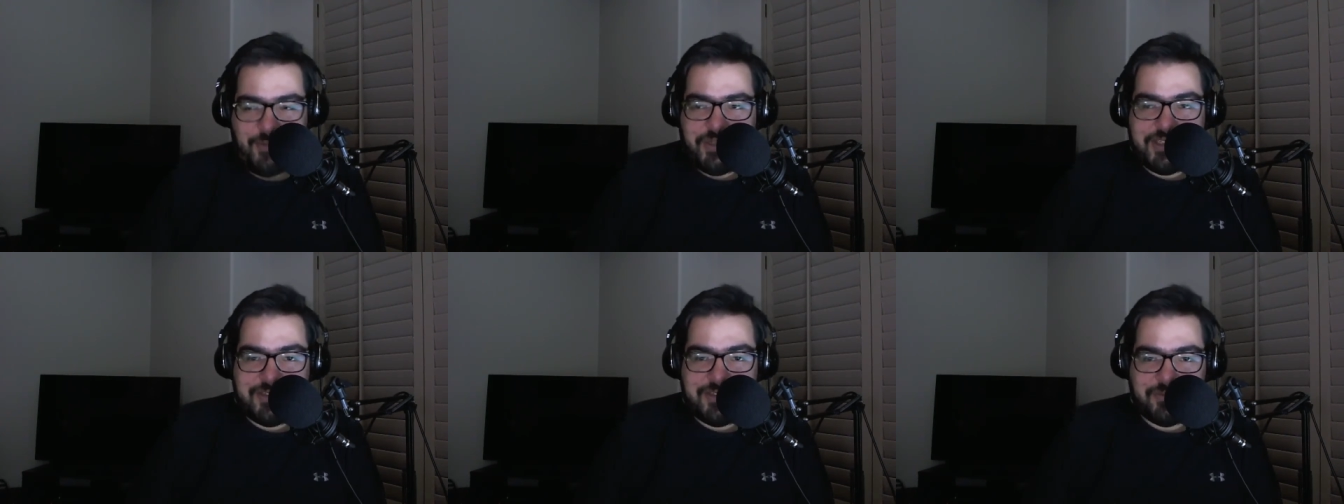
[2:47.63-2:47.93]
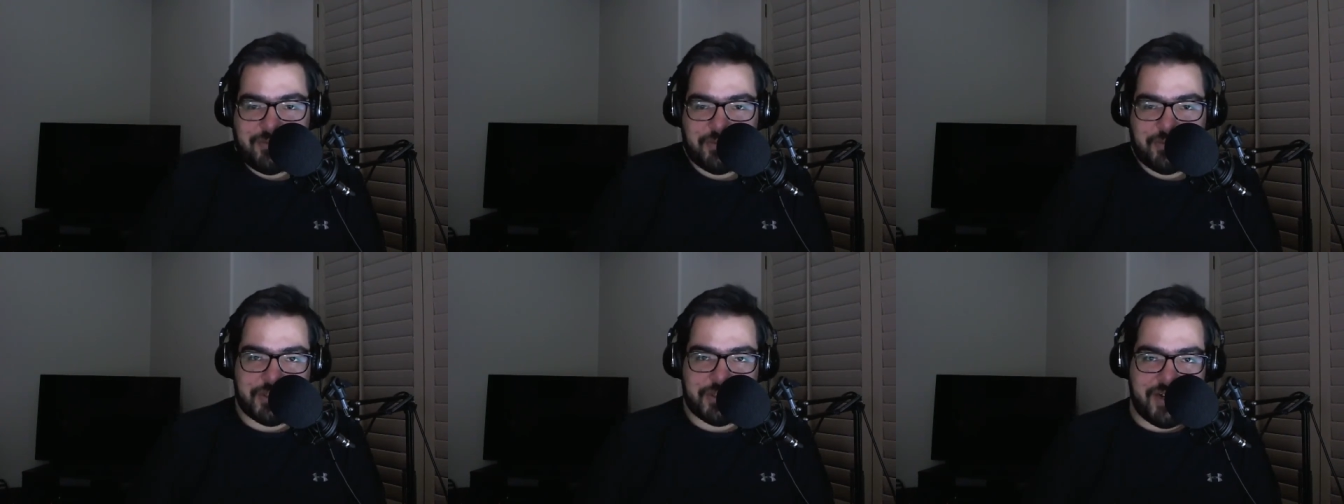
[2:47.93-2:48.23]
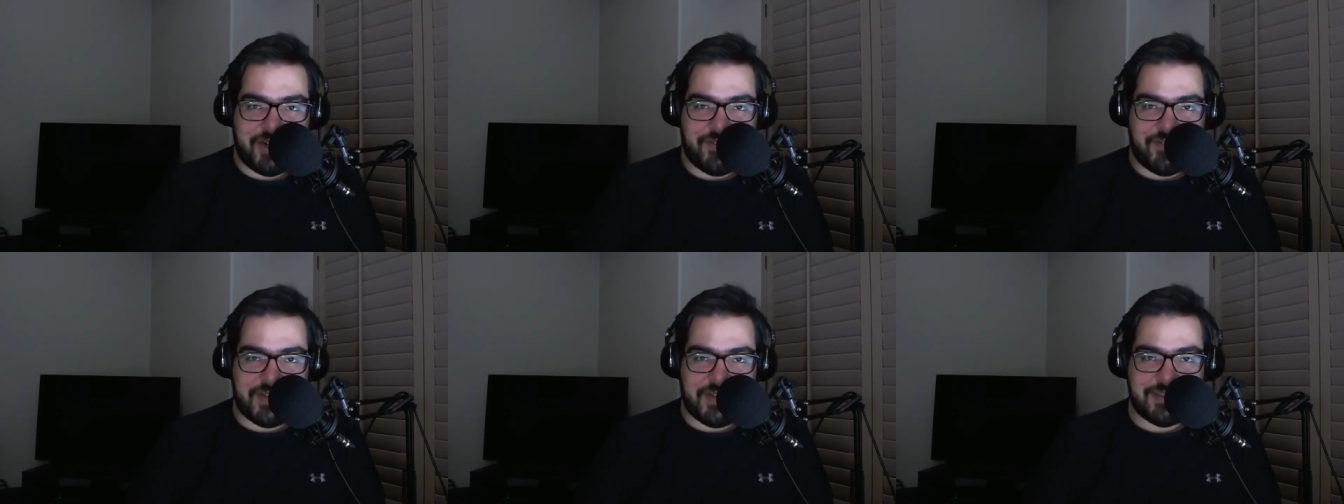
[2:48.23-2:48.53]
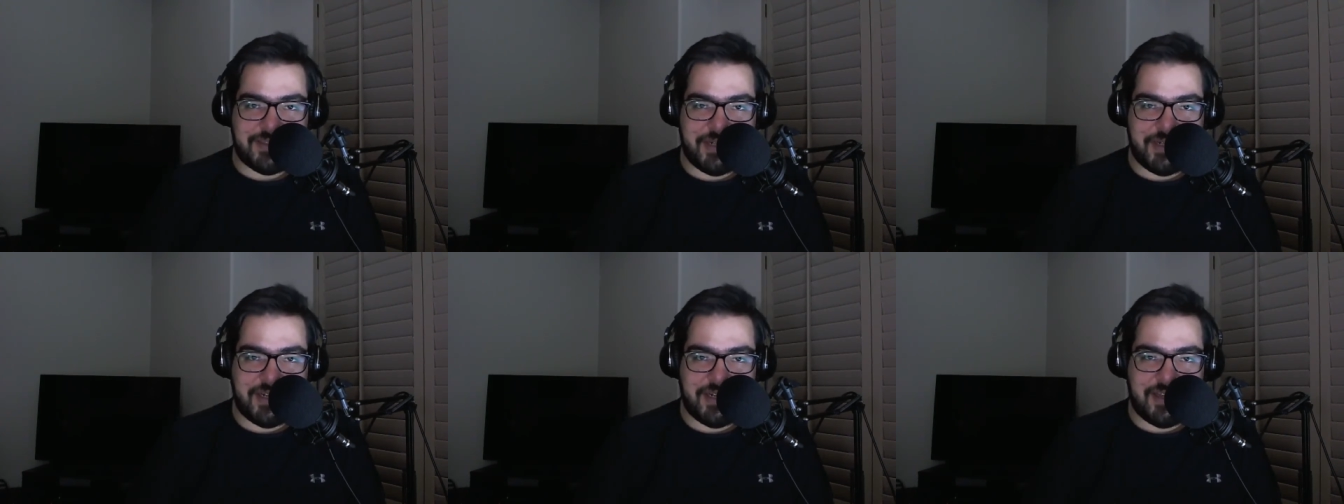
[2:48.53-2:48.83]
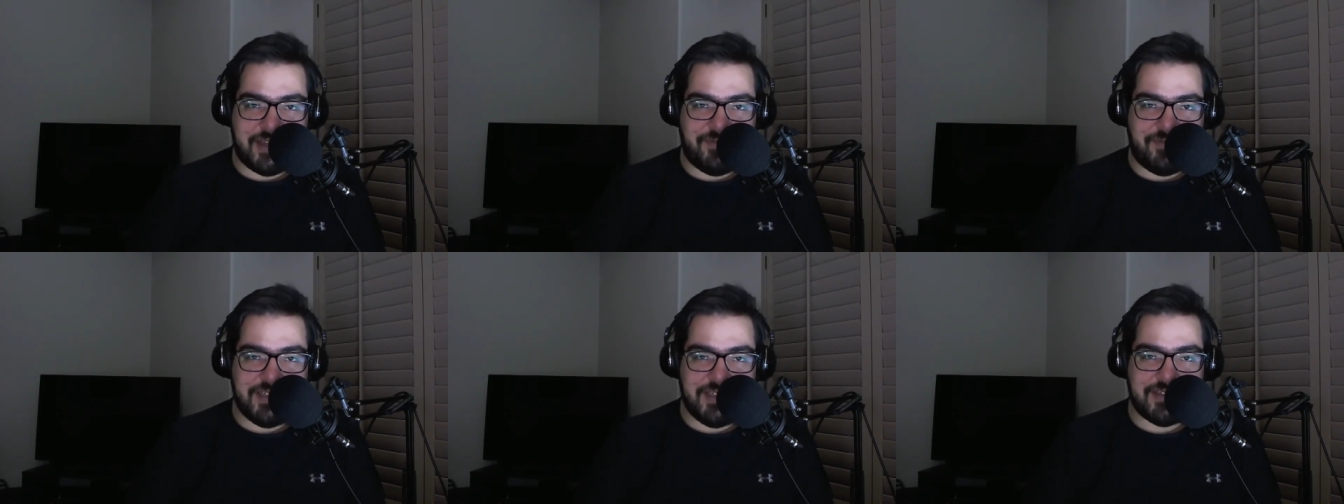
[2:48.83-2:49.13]
We just were trying to find somebody to
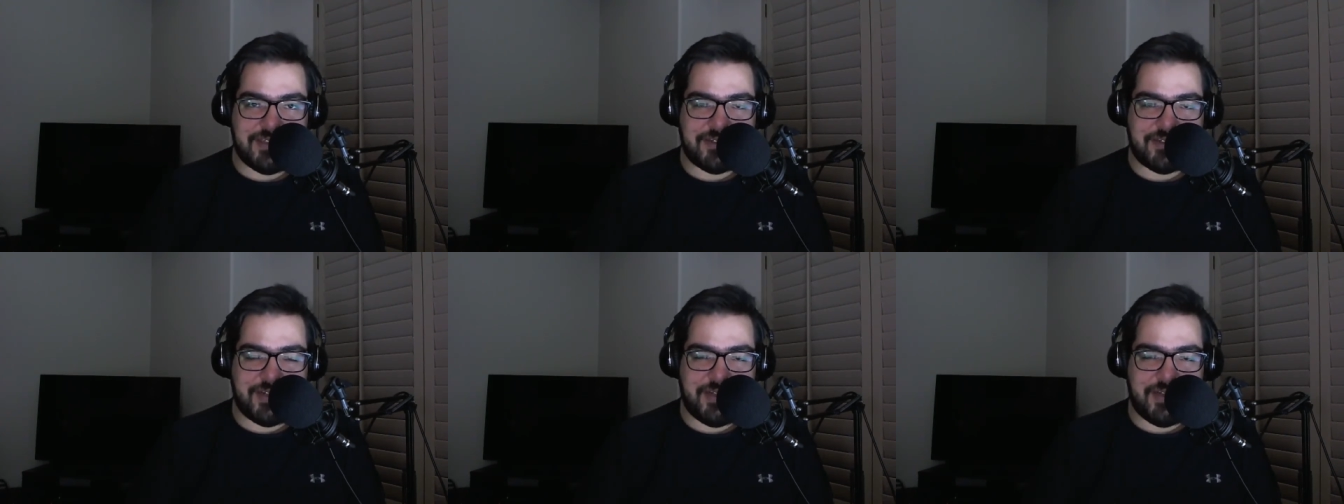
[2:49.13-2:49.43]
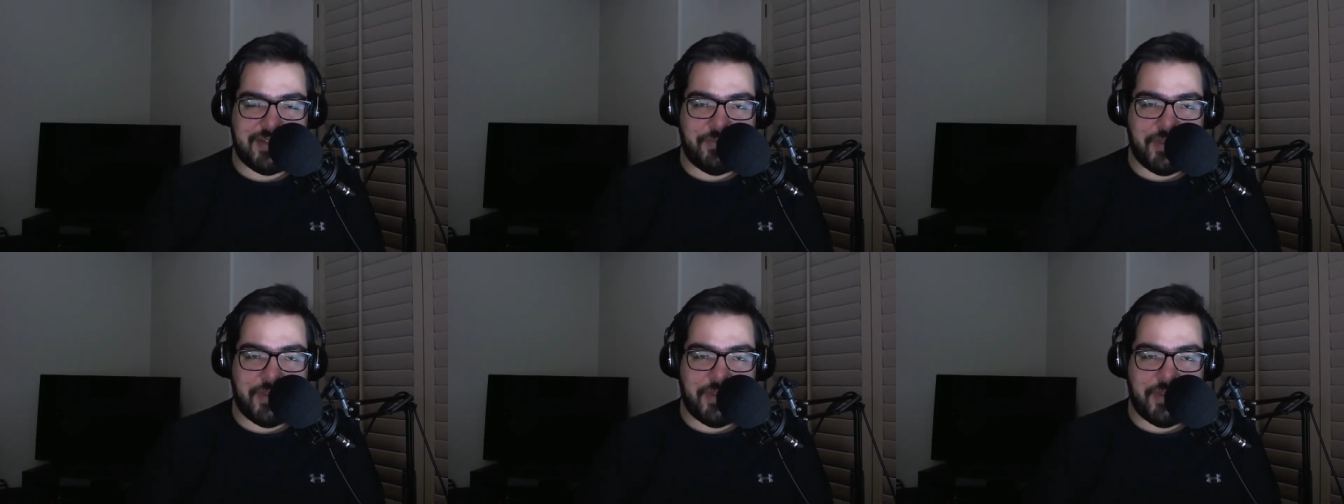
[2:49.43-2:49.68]
come fix it, right?